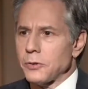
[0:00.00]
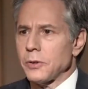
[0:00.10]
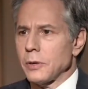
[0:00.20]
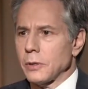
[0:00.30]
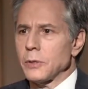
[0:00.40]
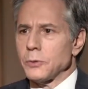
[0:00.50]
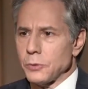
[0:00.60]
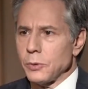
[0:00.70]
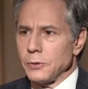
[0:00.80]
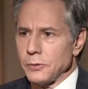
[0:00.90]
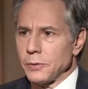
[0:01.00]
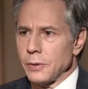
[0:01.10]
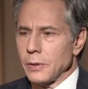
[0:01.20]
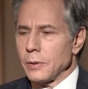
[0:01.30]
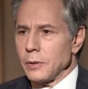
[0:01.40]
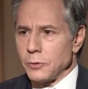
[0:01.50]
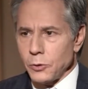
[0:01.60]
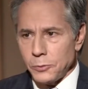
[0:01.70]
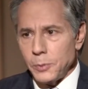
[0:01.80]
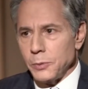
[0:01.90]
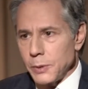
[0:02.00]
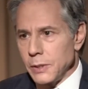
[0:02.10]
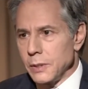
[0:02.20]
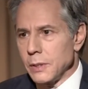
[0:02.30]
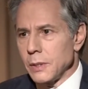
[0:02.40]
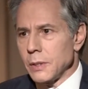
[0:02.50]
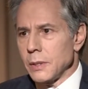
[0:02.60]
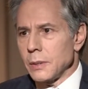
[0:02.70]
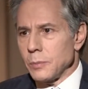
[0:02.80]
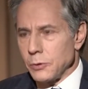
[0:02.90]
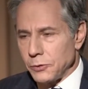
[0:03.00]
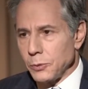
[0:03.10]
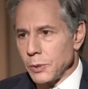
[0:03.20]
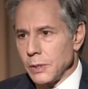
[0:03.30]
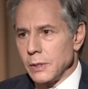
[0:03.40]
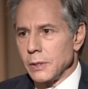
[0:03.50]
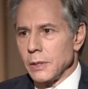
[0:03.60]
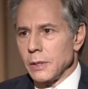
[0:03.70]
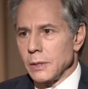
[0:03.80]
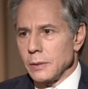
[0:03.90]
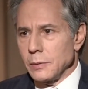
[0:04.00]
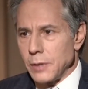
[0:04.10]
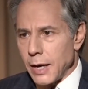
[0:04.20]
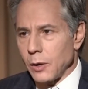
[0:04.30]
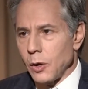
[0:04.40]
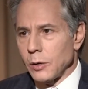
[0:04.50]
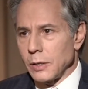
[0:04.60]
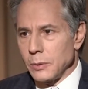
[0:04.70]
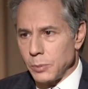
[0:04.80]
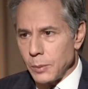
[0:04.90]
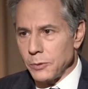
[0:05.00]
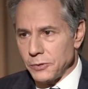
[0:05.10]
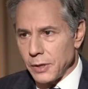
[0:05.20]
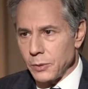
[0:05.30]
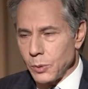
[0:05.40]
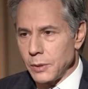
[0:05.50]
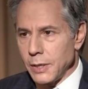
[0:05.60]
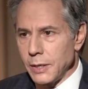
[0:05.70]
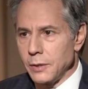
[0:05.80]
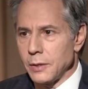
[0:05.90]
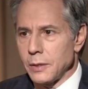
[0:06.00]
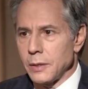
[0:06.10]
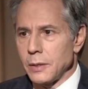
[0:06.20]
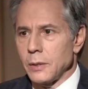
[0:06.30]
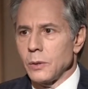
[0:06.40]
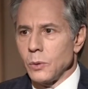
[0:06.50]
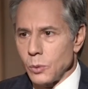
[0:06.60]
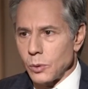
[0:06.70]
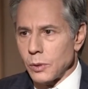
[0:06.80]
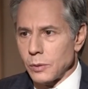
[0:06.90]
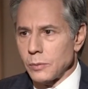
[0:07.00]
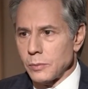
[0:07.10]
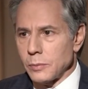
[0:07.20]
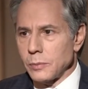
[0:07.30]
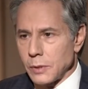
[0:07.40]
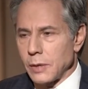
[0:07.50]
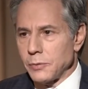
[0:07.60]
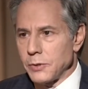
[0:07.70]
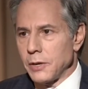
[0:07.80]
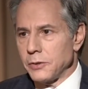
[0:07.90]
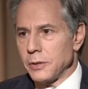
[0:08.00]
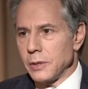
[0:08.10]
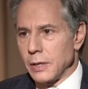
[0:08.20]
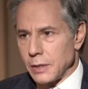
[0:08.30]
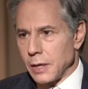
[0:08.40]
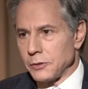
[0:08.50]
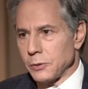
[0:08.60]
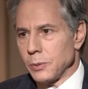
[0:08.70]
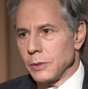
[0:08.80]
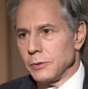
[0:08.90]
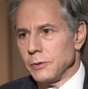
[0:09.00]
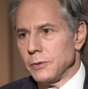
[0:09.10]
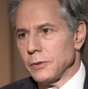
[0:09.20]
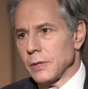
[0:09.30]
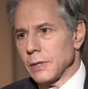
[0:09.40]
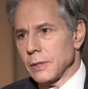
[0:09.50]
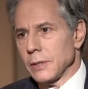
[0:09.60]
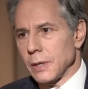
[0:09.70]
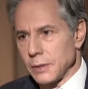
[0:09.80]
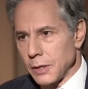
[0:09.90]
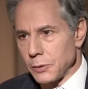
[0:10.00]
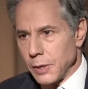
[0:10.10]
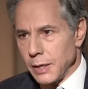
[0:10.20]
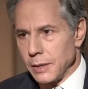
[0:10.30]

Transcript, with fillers: Russia a clear choice, uh, a choice between pursuing uh, dialogue and diplomacy on the one hand or confrontation and consequences, uh, on the other